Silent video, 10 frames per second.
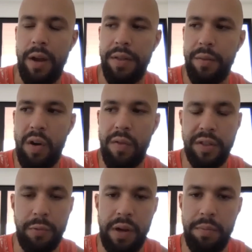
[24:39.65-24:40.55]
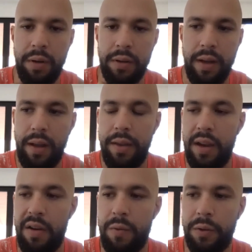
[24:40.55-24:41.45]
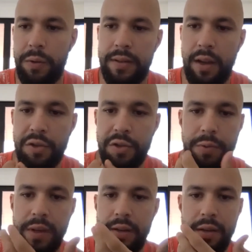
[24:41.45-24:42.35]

of the Wolf is a great book that I think everyone doing sales should read.